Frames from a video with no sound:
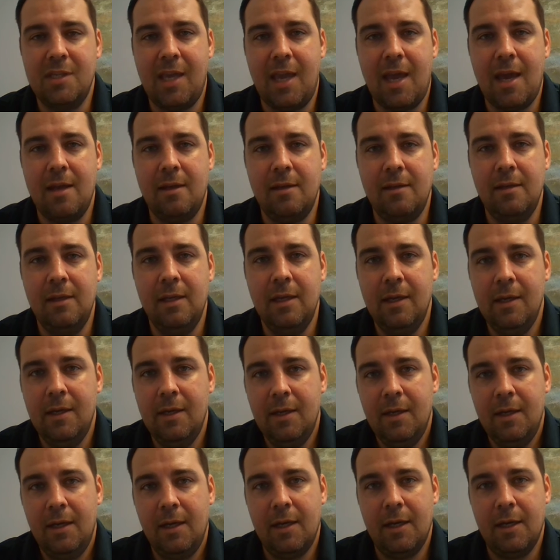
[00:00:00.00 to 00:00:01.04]
Catton,
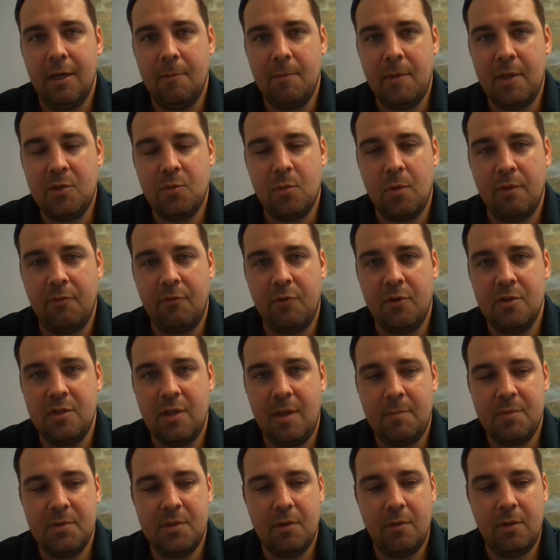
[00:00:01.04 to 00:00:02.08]
that's where the first
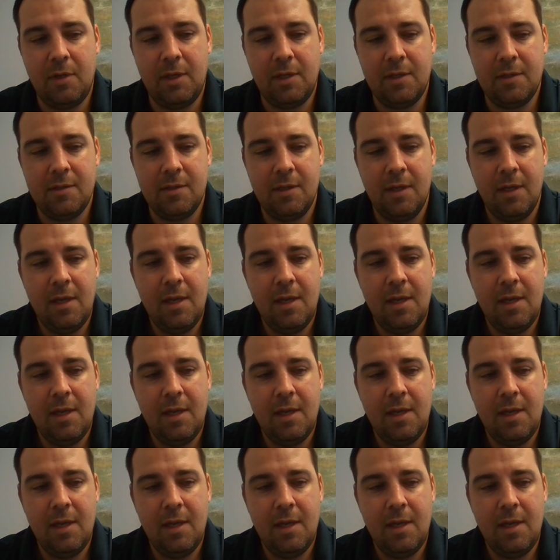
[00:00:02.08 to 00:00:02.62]
episode is.